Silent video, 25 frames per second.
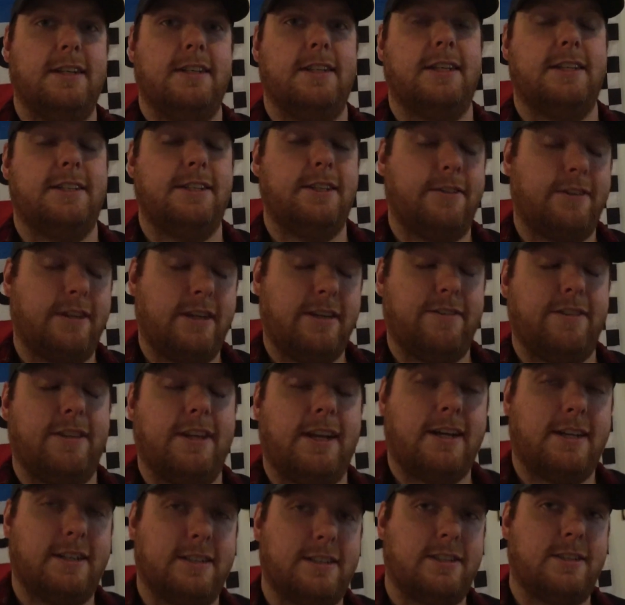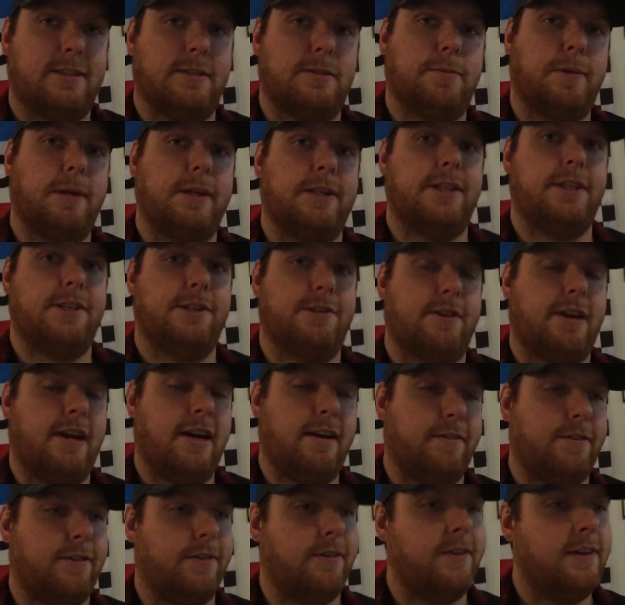they don't have a lot of suspension
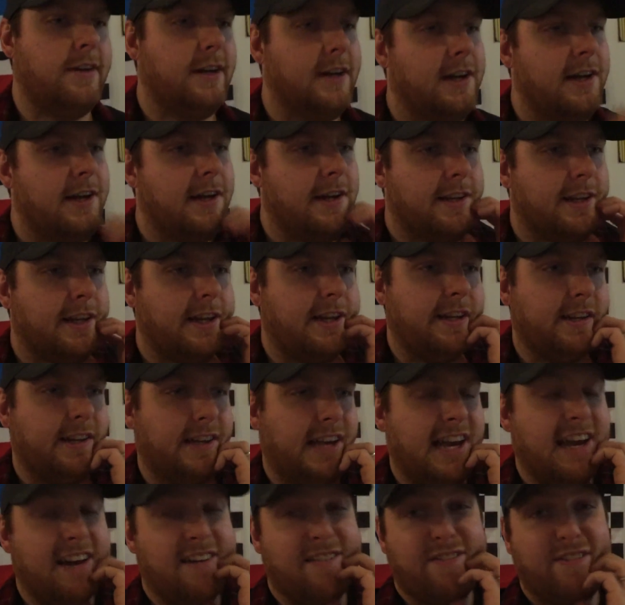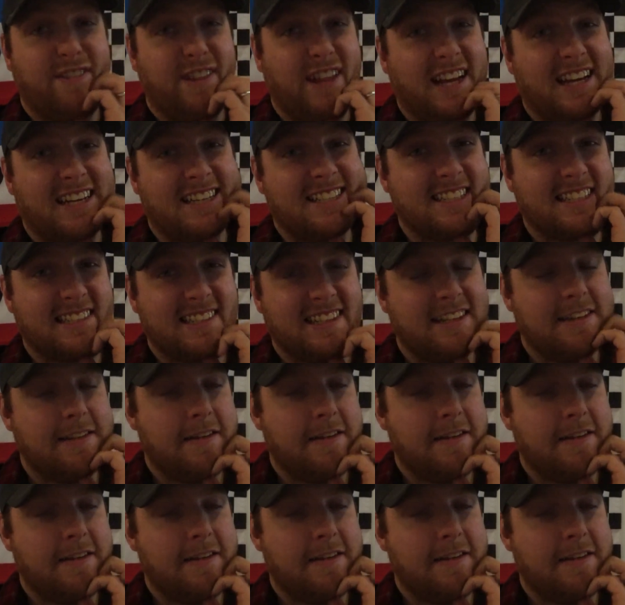travel. They can't flex.